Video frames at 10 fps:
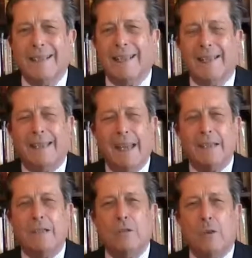That takes
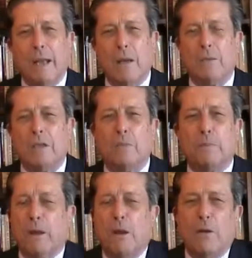into account these
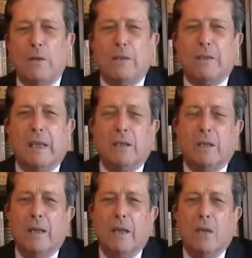priorities that
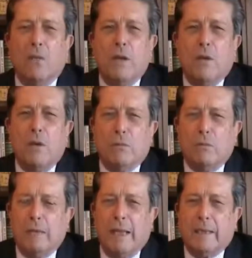we
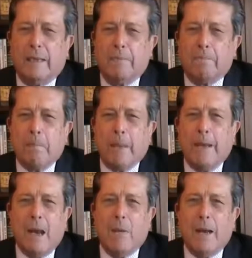know that
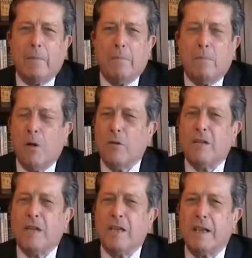now are more
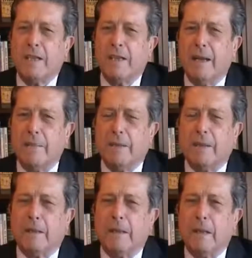necessary than ever,
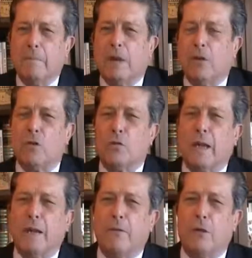because we
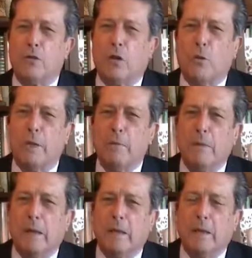have also
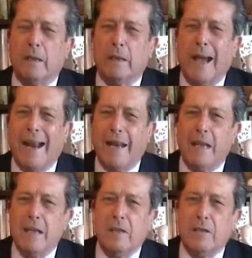commitment, an
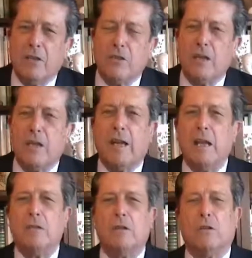
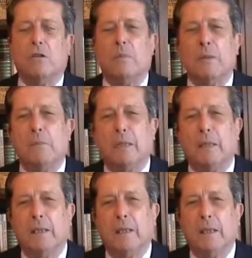intergenerational
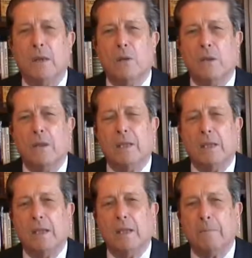commitment with
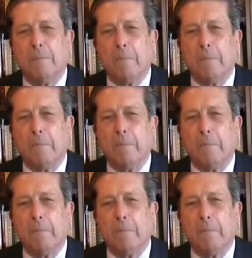the